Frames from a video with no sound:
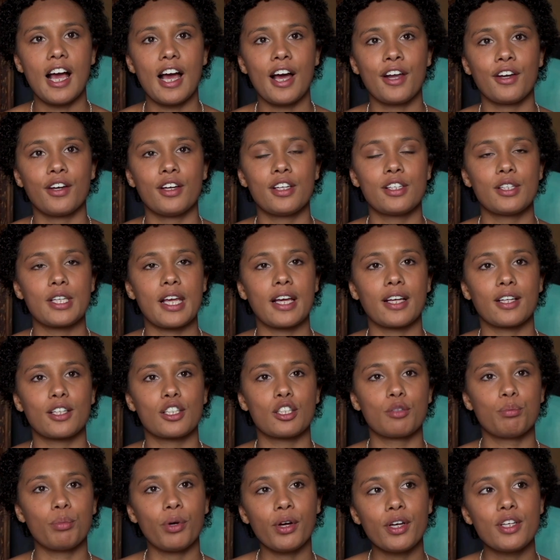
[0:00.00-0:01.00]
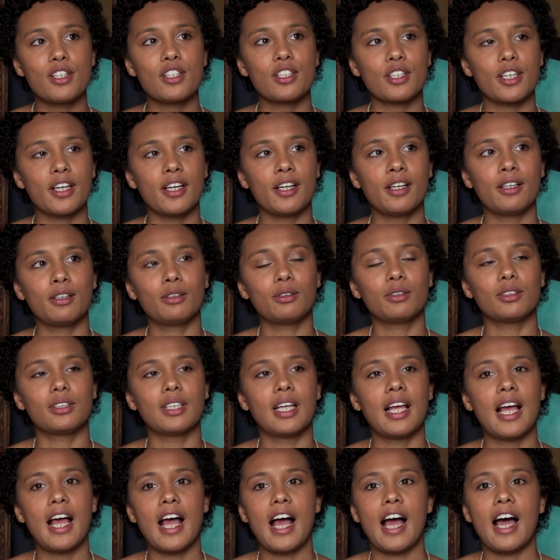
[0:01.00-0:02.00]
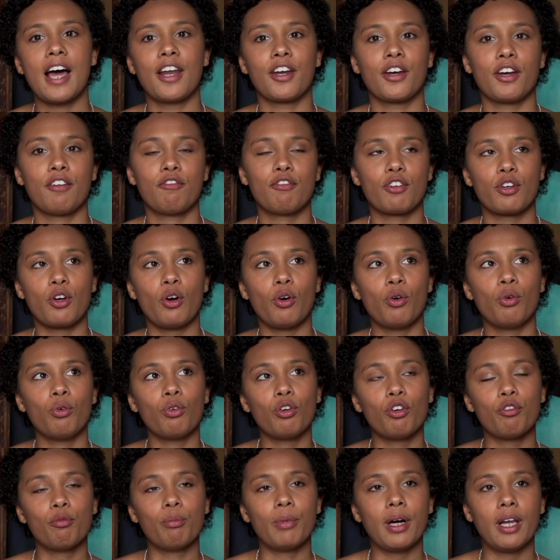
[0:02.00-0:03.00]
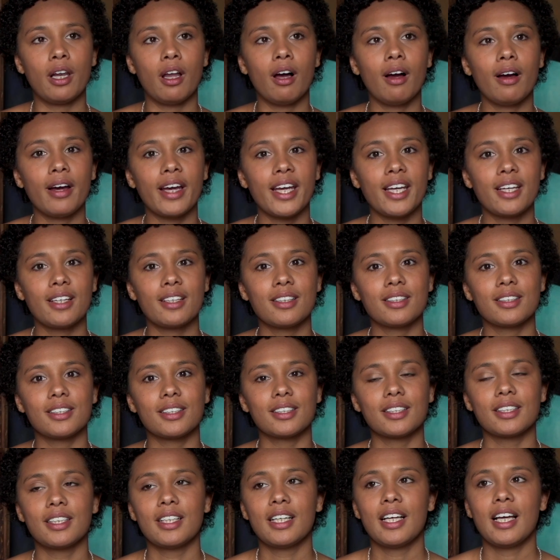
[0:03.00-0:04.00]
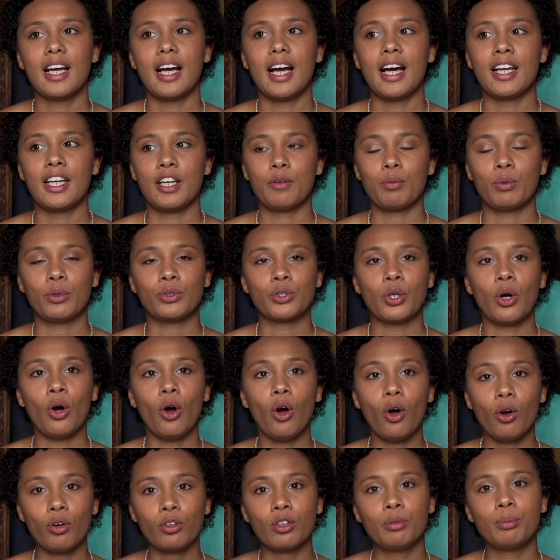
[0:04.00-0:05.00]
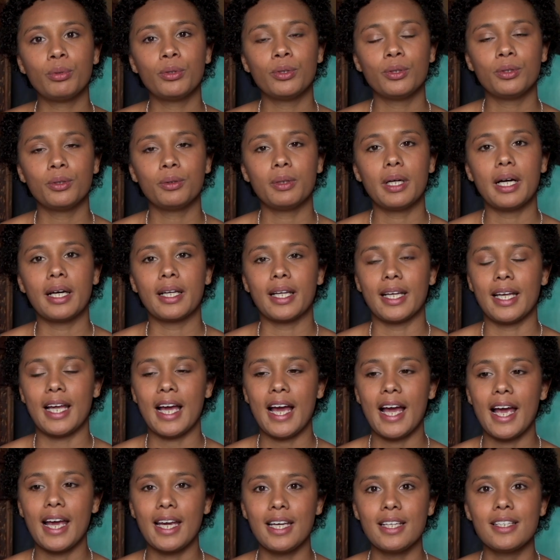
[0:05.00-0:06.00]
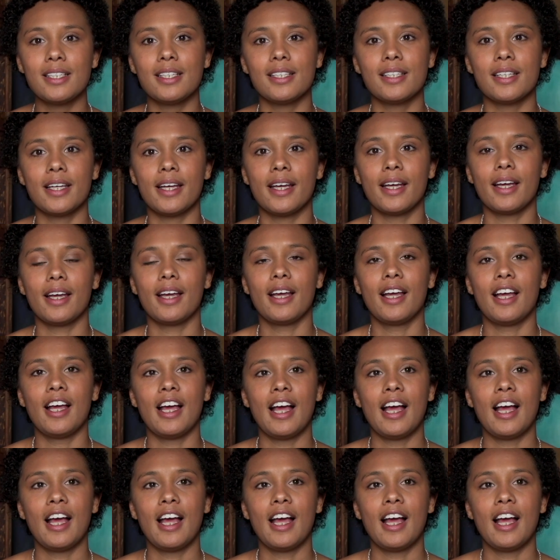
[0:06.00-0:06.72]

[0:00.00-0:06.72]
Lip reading: and I sang Spice Girls, and I forgot all of my lines, and it was horrible, and I hated it.